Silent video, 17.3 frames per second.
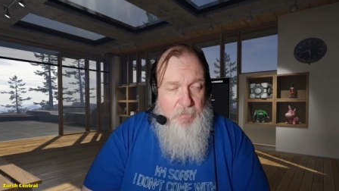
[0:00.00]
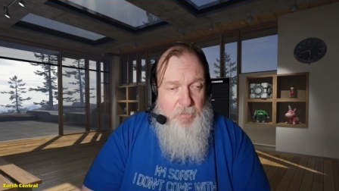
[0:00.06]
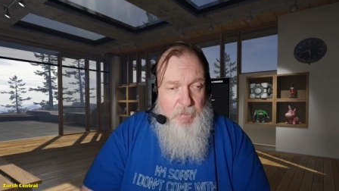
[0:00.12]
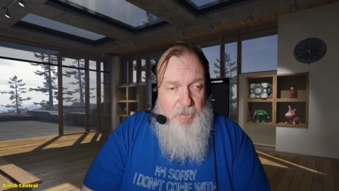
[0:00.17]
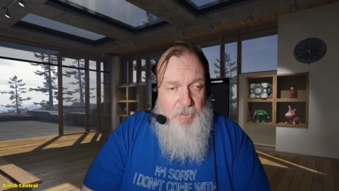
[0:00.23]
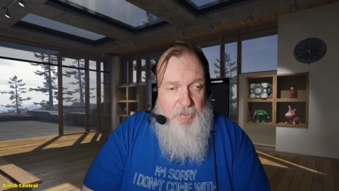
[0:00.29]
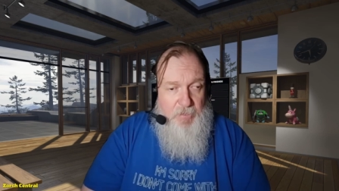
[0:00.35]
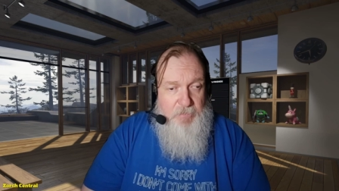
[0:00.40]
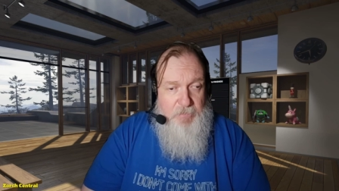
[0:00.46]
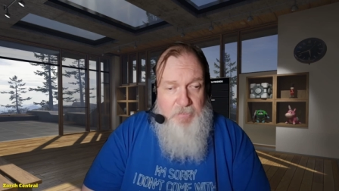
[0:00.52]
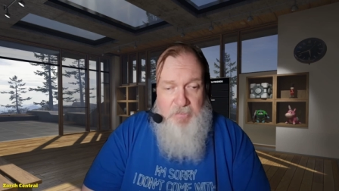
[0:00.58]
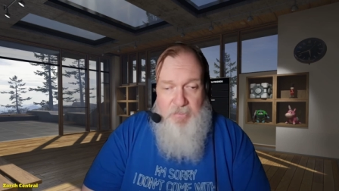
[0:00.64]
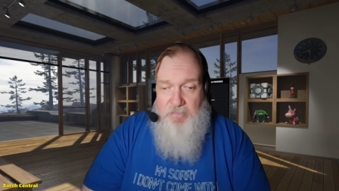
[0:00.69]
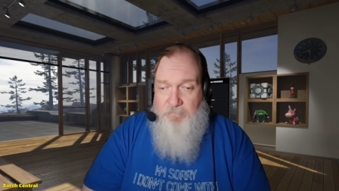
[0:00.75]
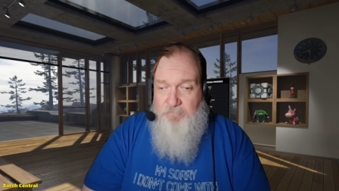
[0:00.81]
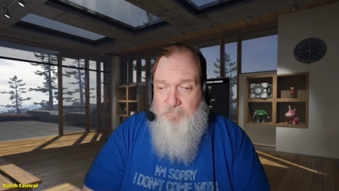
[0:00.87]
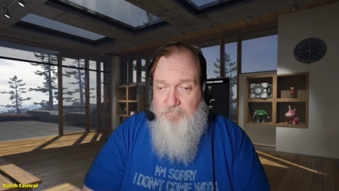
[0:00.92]
And
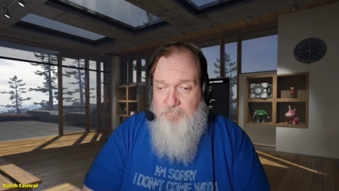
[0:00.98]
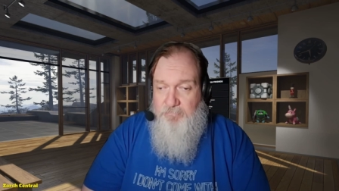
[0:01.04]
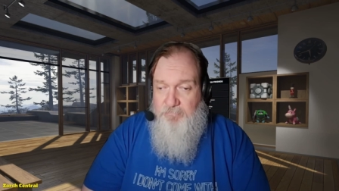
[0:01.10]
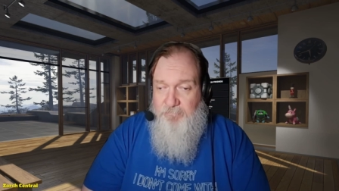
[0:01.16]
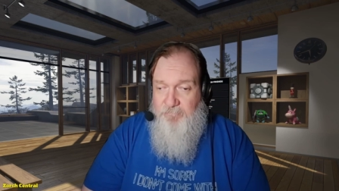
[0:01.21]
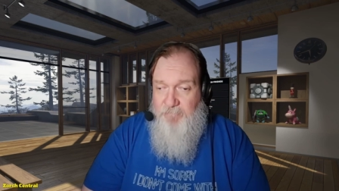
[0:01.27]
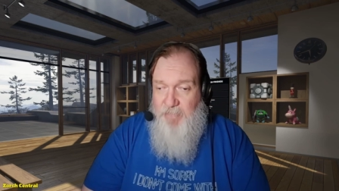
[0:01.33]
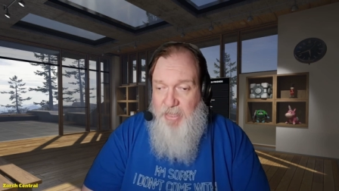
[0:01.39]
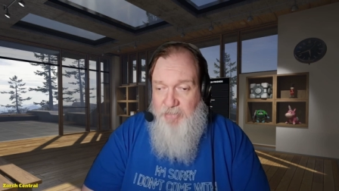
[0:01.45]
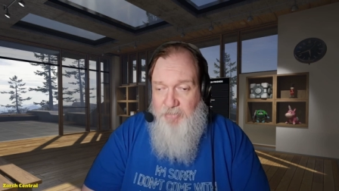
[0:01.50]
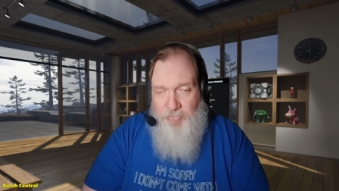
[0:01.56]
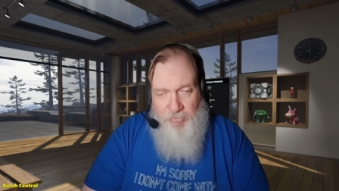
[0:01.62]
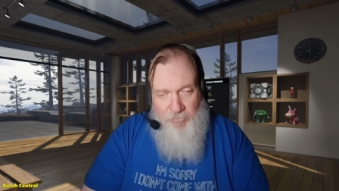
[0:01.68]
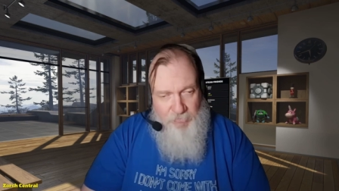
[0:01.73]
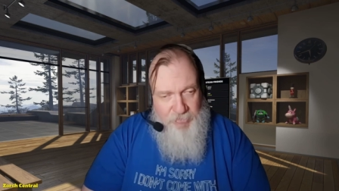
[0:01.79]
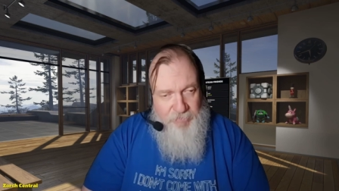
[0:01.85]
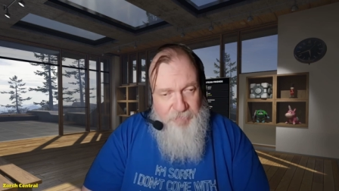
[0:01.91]
um, I know
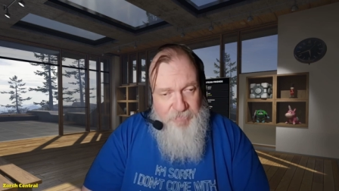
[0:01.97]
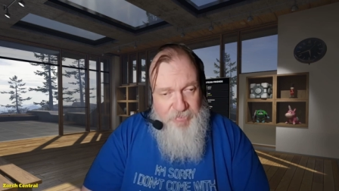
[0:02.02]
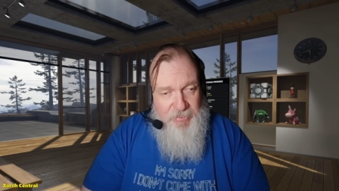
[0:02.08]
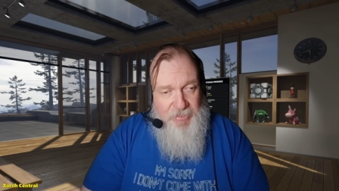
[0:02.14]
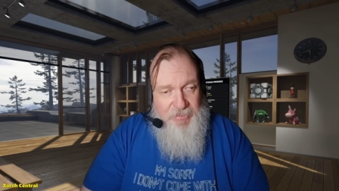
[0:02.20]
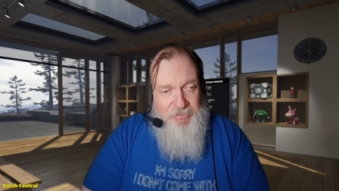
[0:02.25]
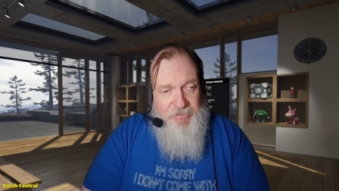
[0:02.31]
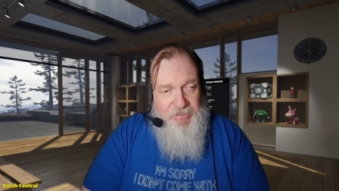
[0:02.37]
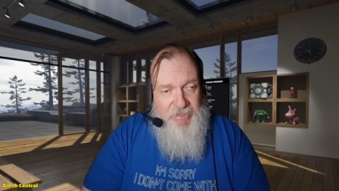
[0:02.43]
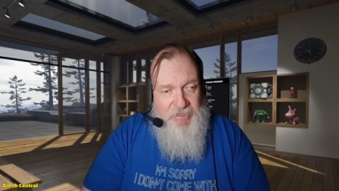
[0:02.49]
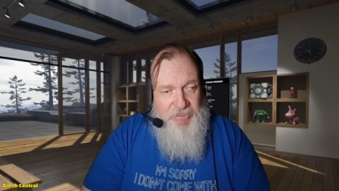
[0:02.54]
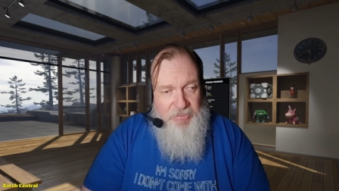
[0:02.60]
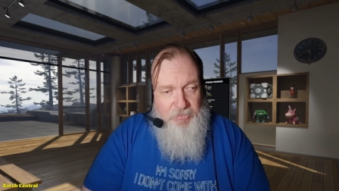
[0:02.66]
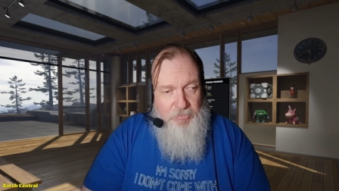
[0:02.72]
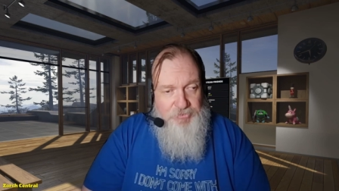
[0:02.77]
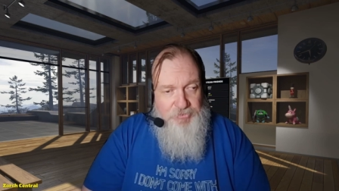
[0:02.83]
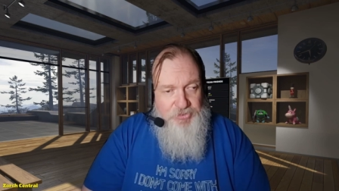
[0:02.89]
there are some sites that I
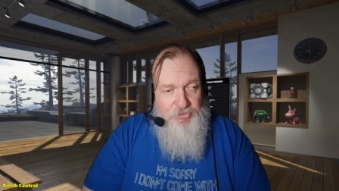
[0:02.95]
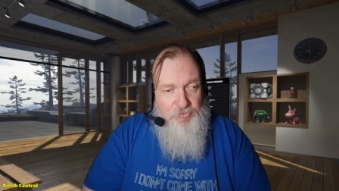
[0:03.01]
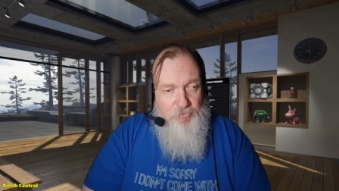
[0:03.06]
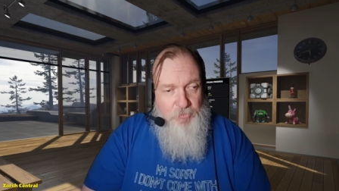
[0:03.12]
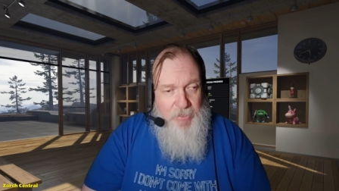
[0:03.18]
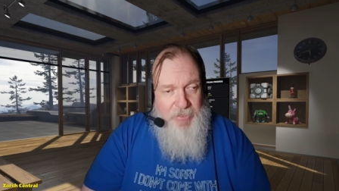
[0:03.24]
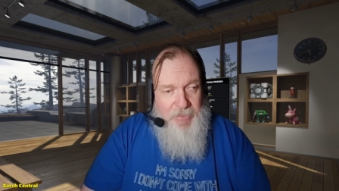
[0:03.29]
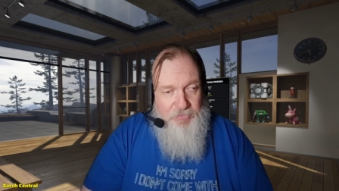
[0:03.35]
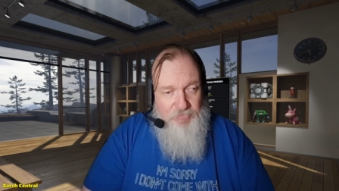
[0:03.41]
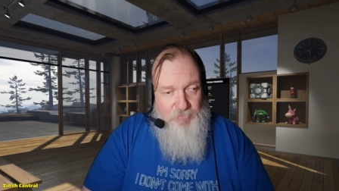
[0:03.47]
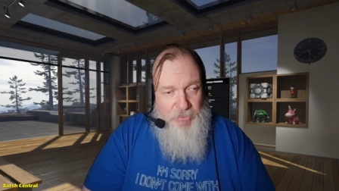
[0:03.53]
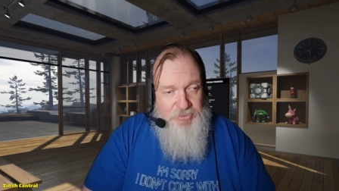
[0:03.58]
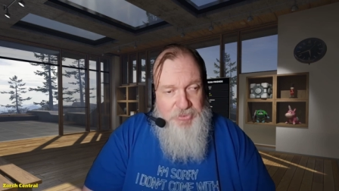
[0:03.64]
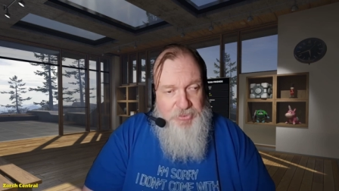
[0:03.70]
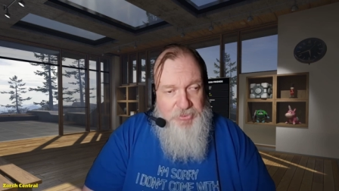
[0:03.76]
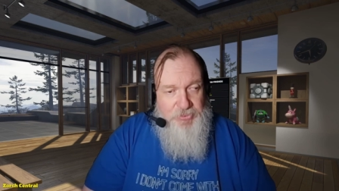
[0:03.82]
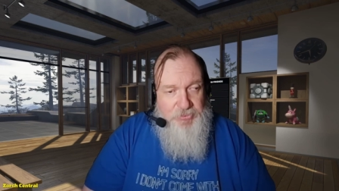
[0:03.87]
can go to where I can
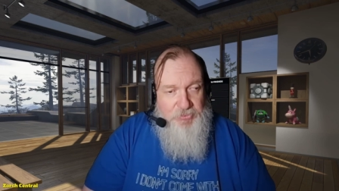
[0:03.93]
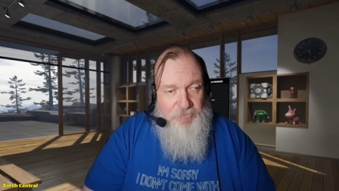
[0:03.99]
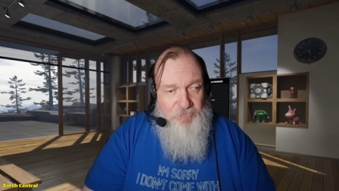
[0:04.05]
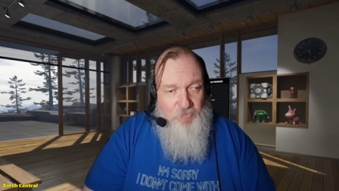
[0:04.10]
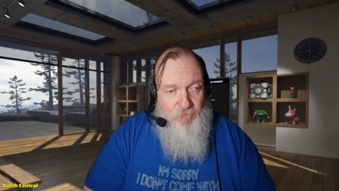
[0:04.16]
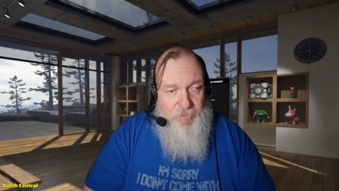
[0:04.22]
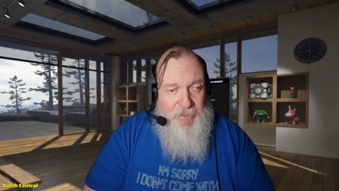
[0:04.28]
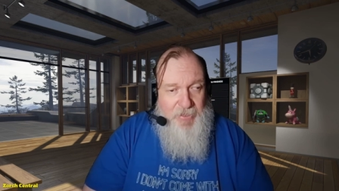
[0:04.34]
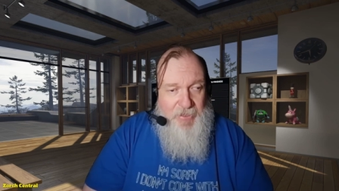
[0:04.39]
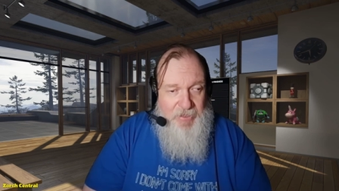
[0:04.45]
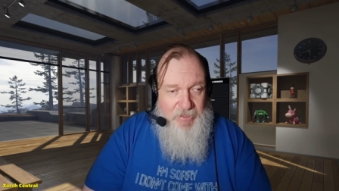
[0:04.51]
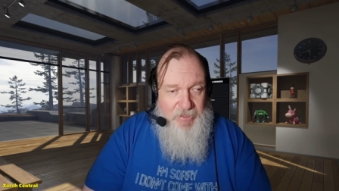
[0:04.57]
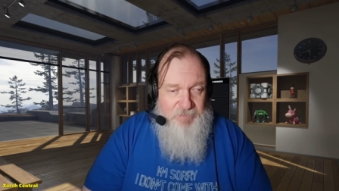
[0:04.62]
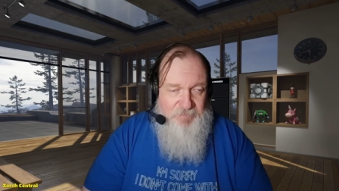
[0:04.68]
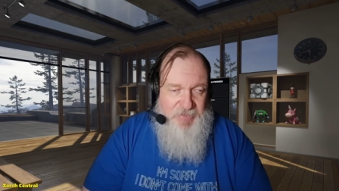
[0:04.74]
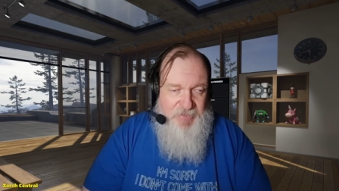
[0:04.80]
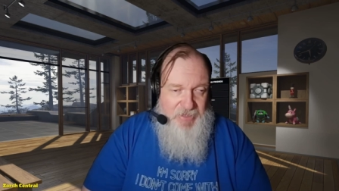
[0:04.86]
register for an I
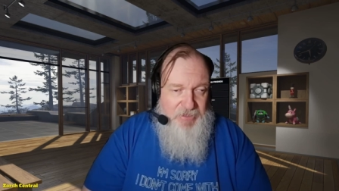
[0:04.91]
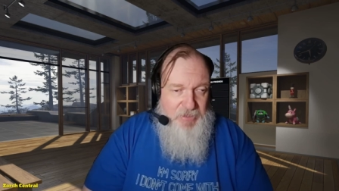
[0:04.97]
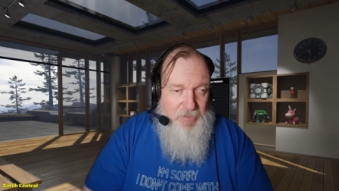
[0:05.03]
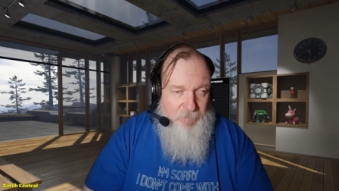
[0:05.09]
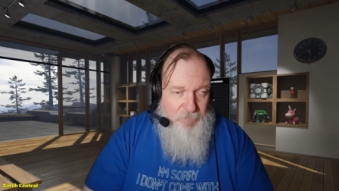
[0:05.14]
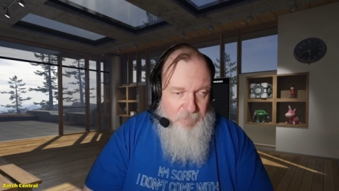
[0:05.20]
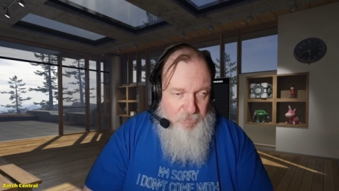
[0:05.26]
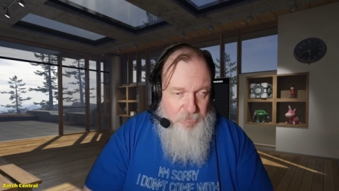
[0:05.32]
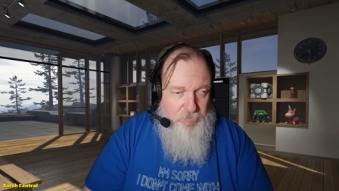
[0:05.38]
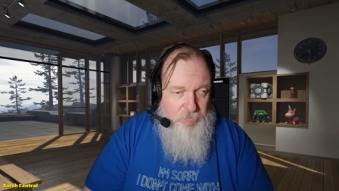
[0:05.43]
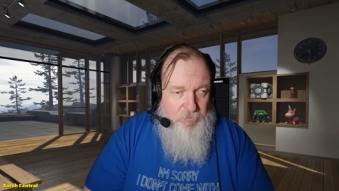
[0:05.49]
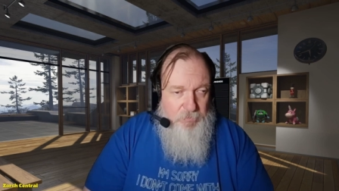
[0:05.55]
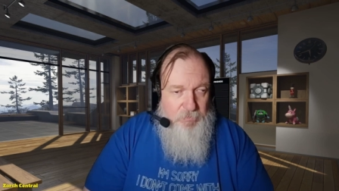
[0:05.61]
S B N number